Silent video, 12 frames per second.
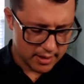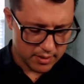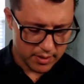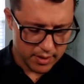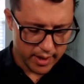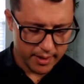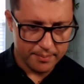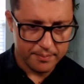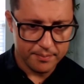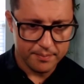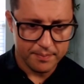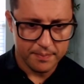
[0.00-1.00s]
Okay.
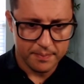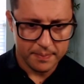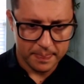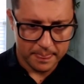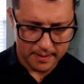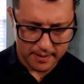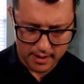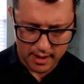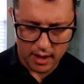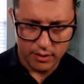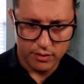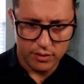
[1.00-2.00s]

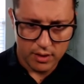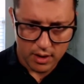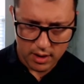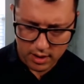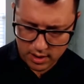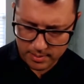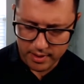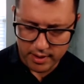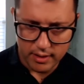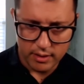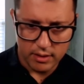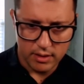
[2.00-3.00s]
Yes. Let me
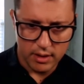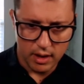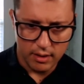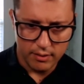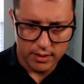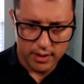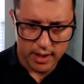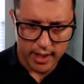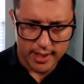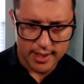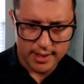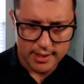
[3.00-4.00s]
delete this.